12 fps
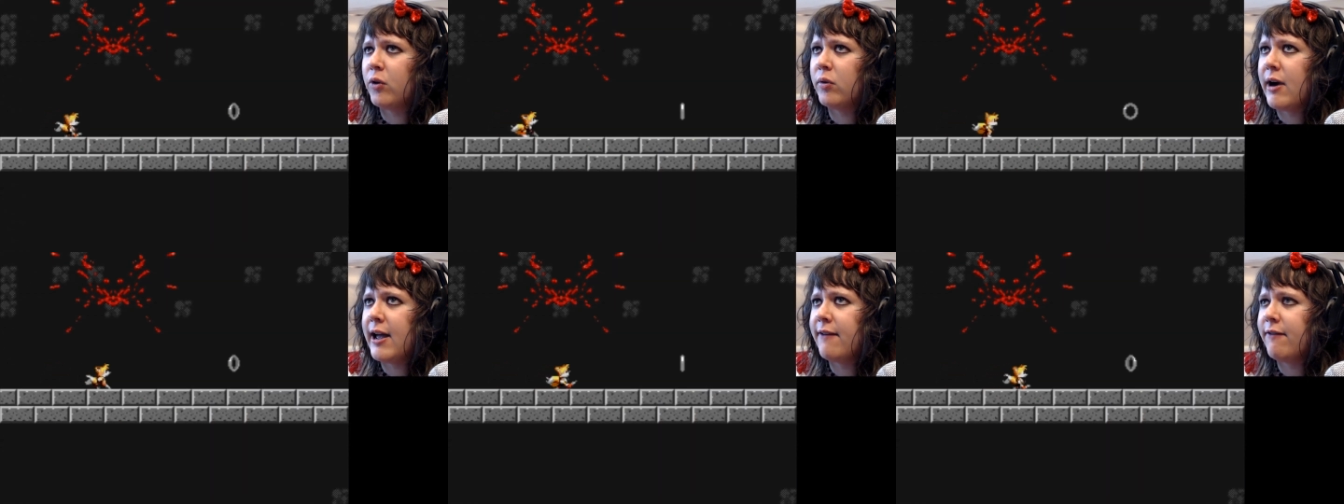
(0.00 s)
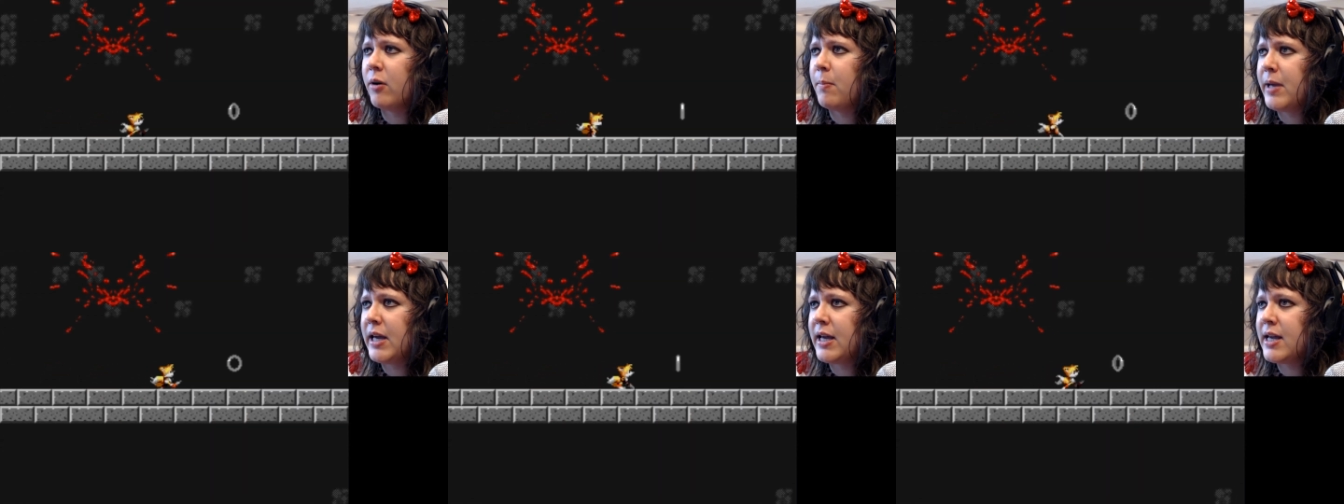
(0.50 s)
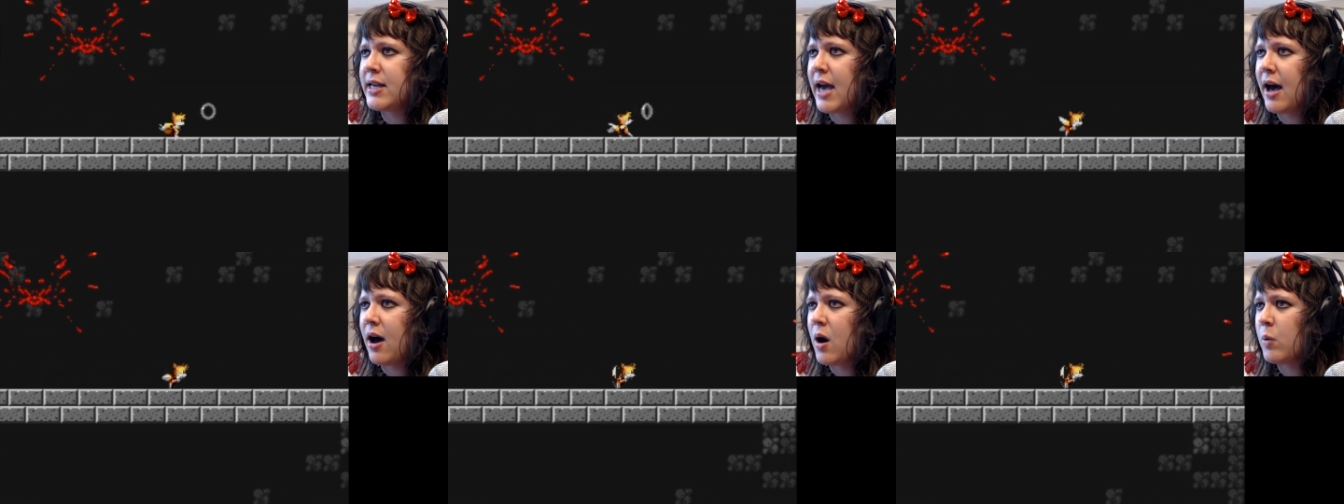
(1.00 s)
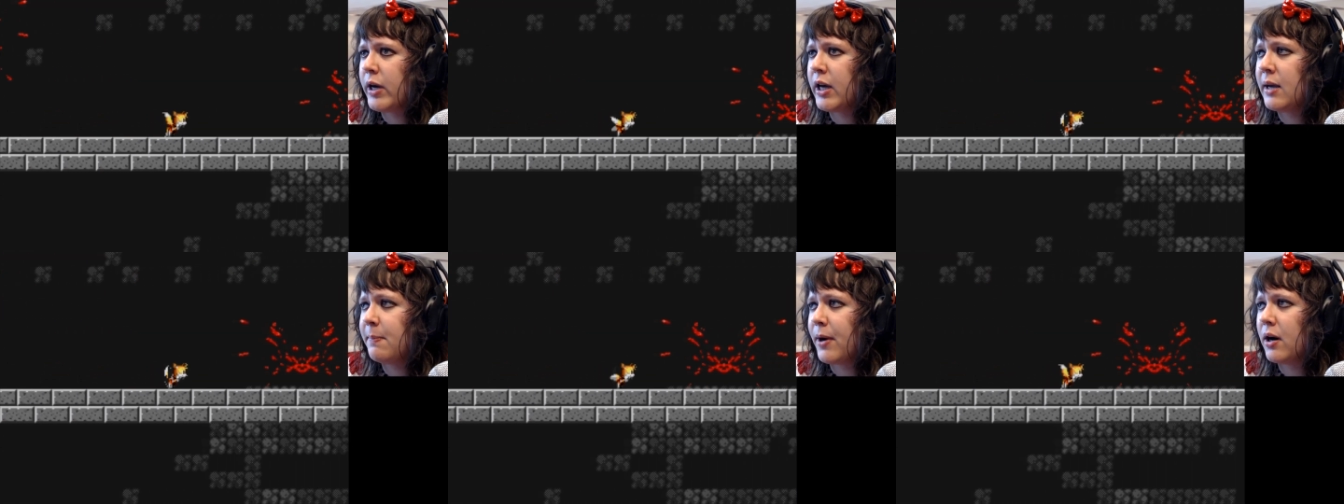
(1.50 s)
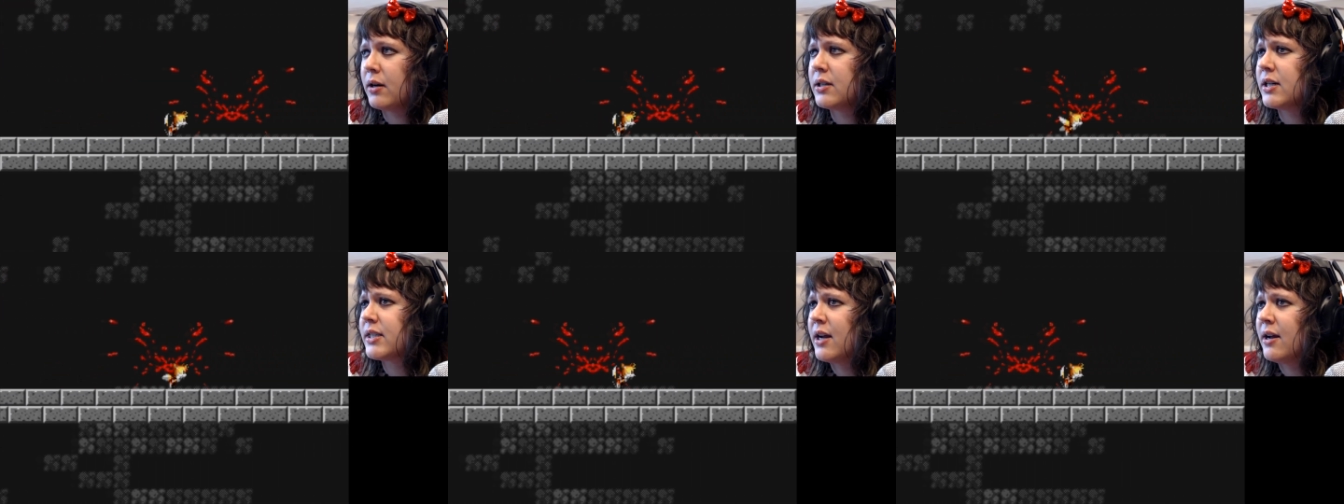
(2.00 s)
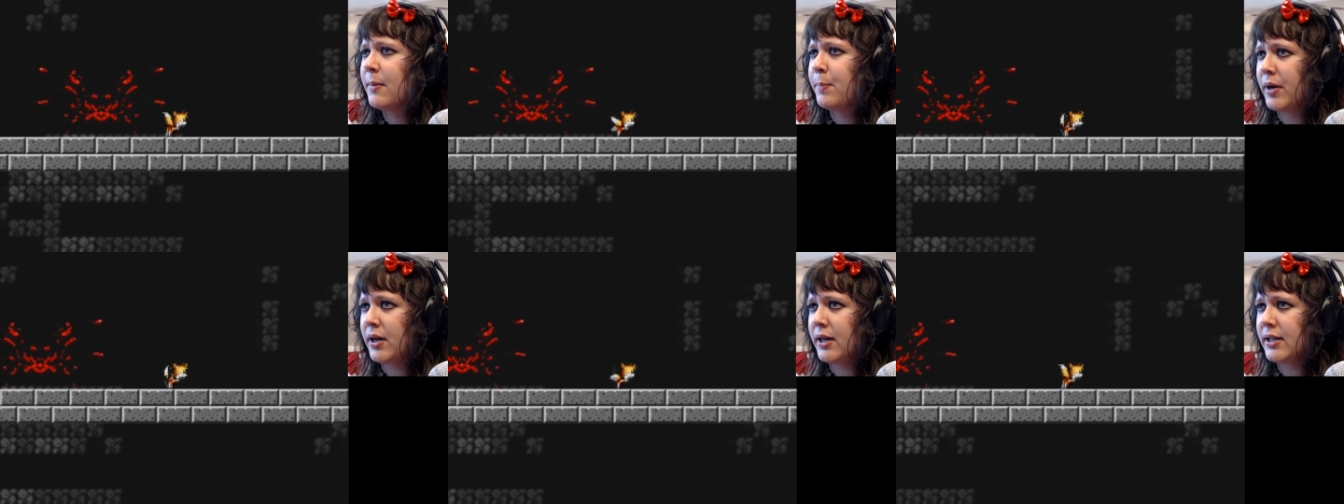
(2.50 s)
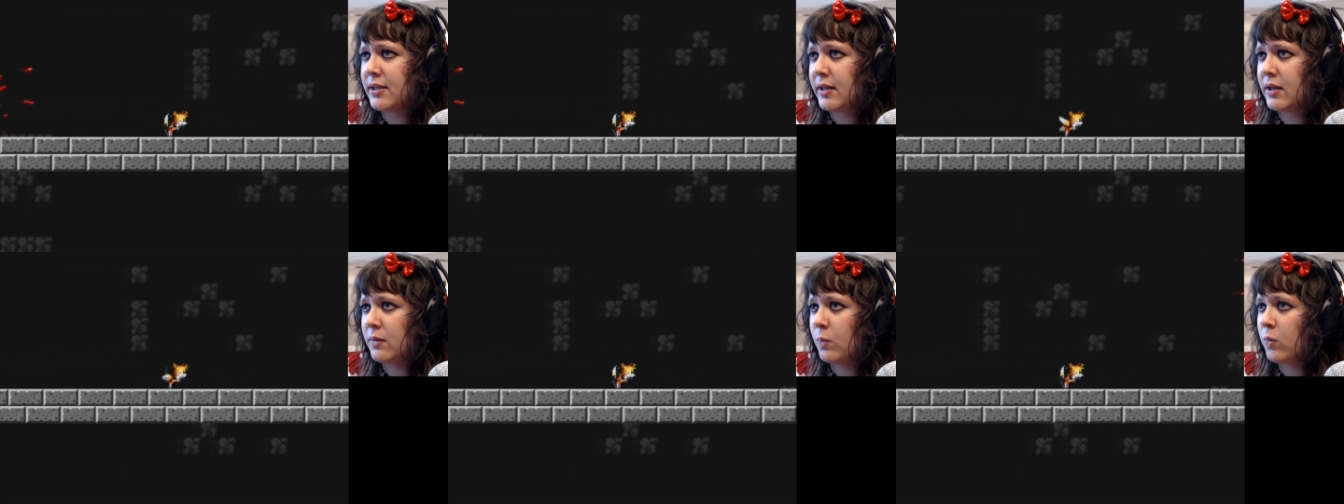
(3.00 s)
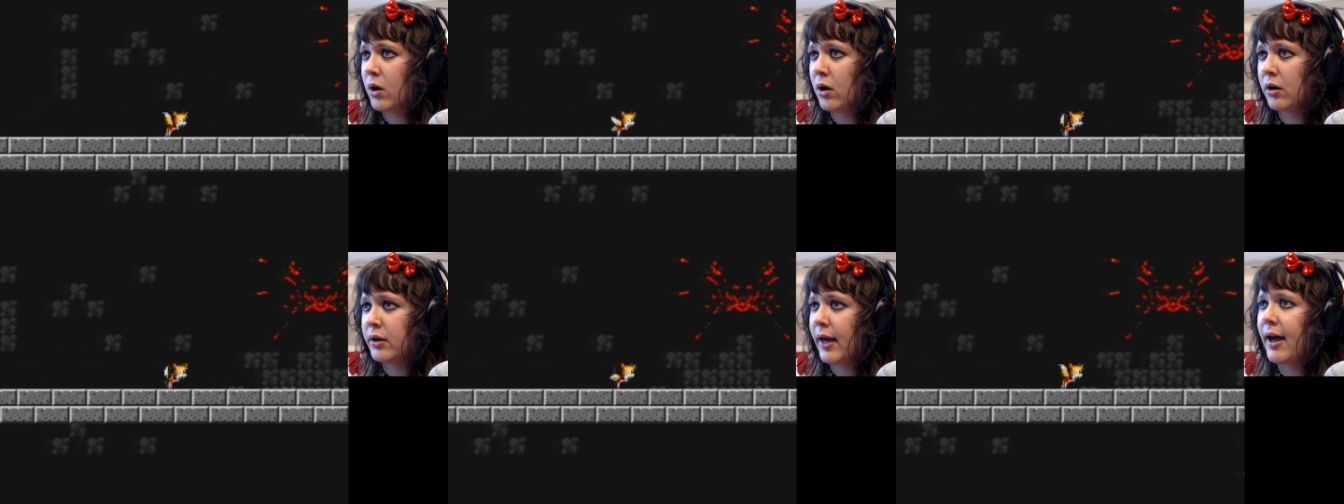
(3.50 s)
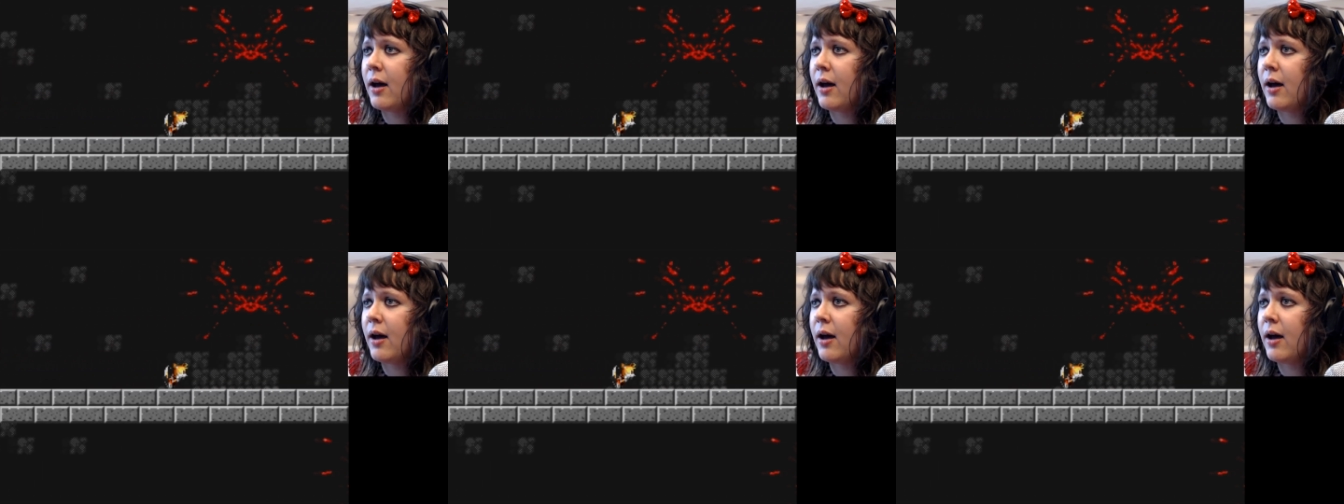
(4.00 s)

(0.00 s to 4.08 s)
forever and be. Yeah, we partners, but it didn't work